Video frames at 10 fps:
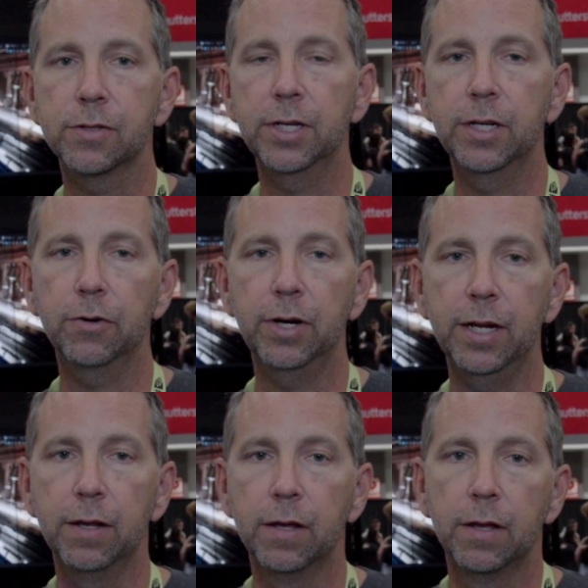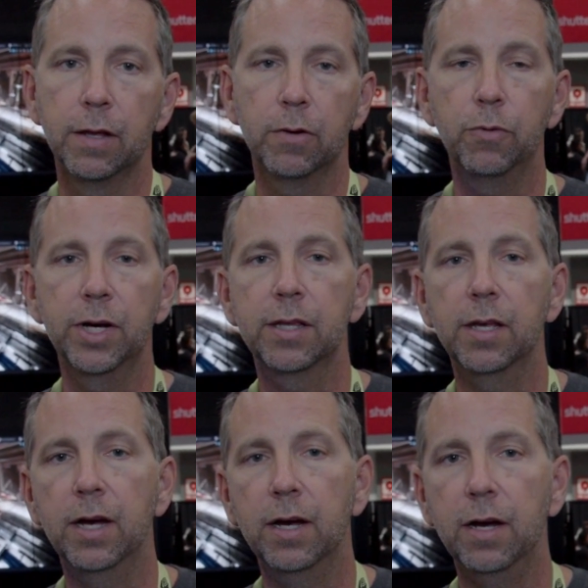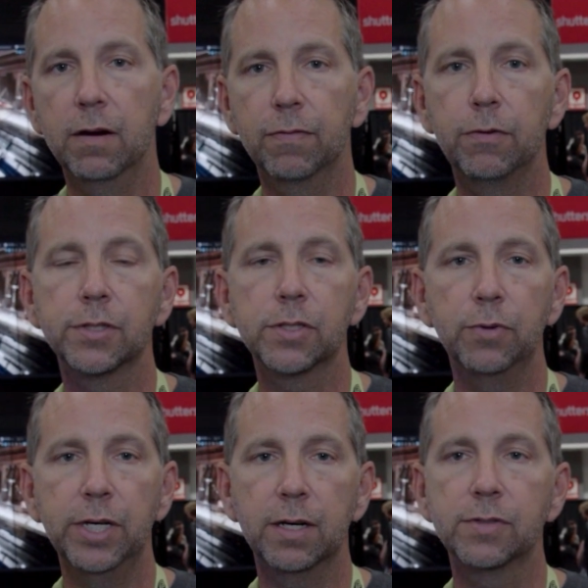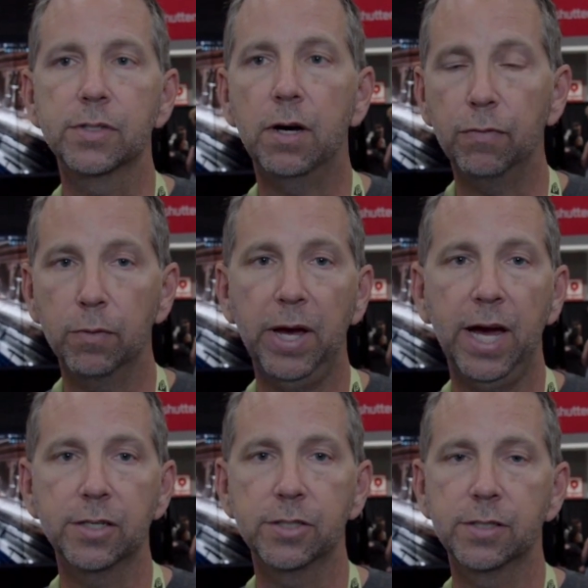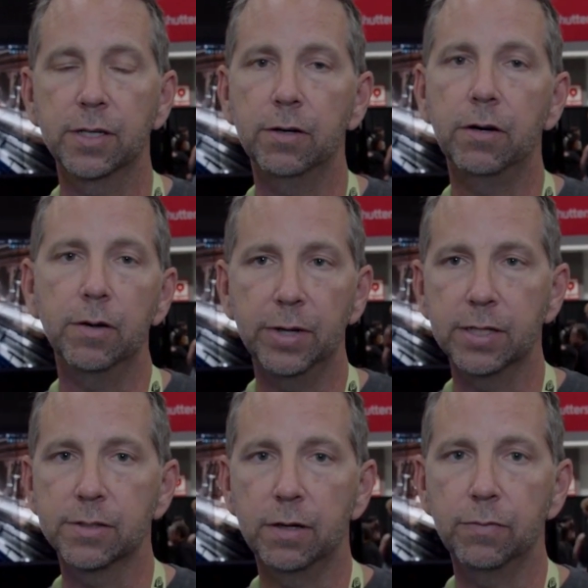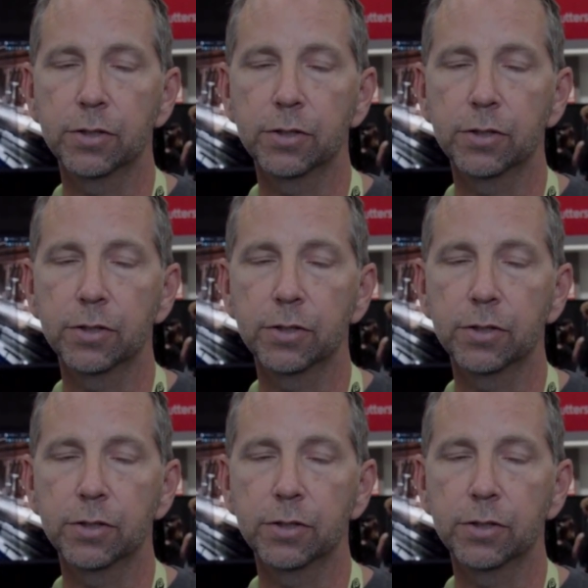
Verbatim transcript: integrate with uh, our full suite of software packages and automated software